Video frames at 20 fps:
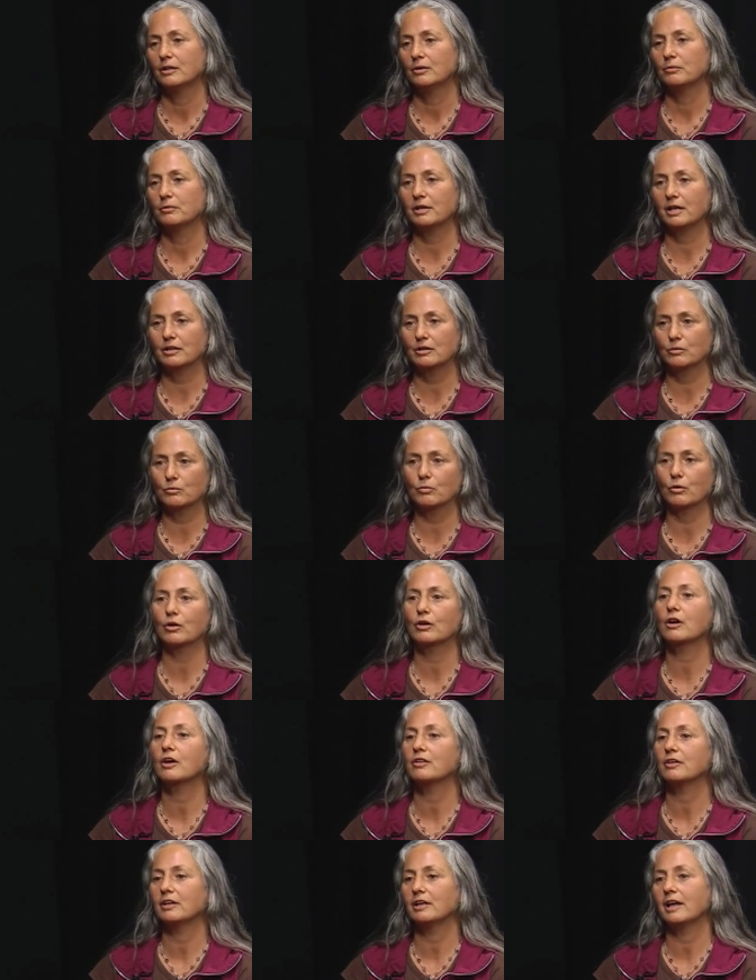When I can work
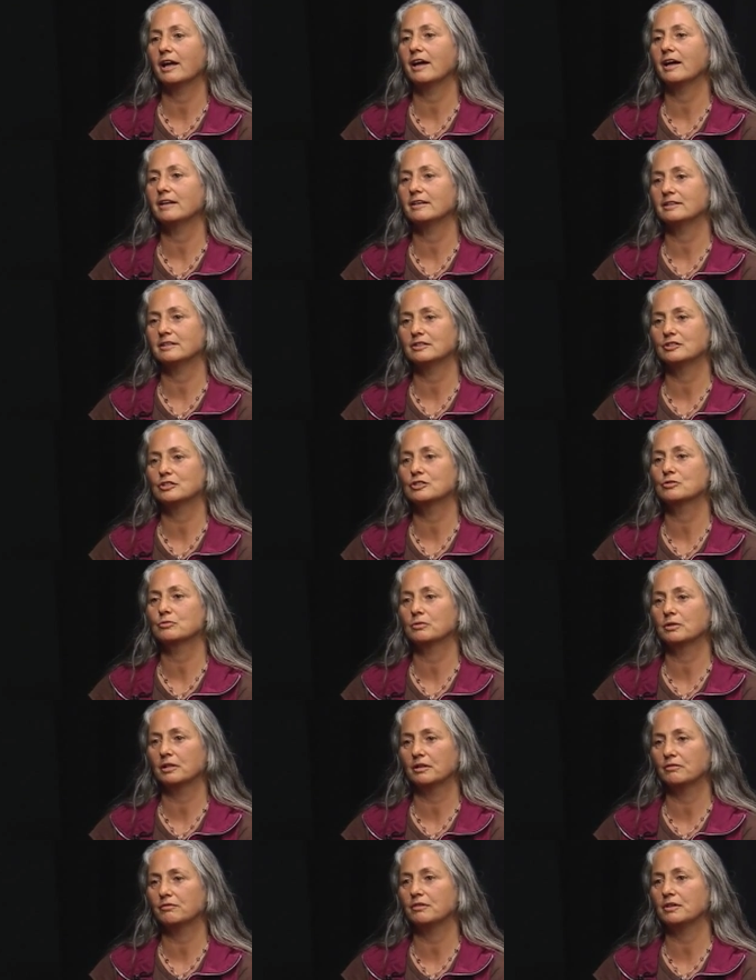on the land, it just
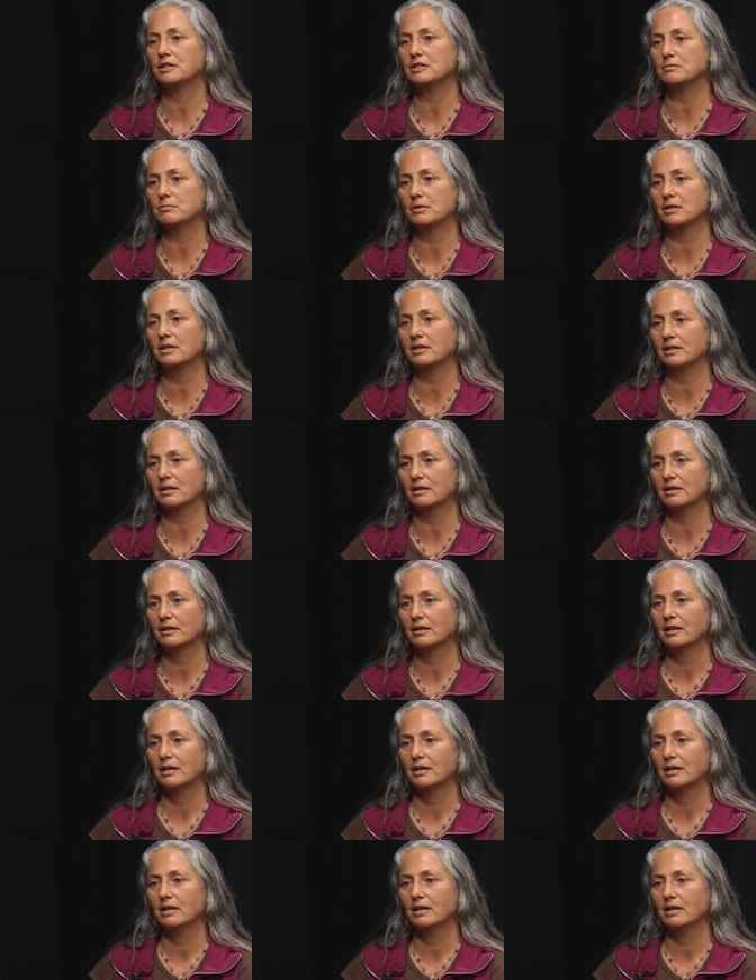really feeds me, and